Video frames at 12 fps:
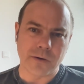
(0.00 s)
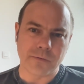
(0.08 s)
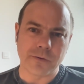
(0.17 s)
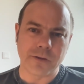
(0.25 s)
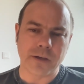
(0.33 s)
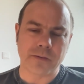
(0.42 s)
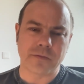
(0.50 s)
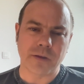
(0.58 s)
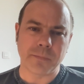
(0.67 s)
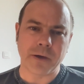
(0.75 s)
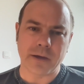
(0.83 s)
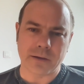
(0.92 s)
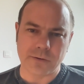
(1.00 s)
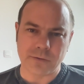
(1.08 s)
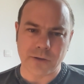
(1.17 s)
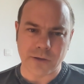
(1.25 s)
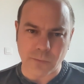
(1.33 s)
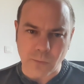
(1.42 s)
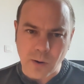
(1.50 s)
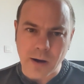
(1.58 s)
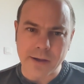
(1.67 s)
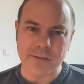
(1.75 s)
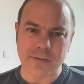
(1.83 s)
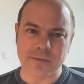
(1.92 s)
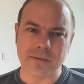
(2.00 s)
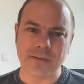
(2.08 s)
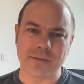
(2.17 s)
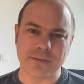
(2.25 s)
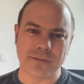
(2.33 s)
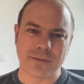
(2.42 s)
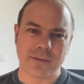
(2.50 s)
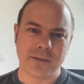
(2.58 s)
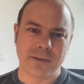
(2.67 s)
And if you take a step back and you look at why this is,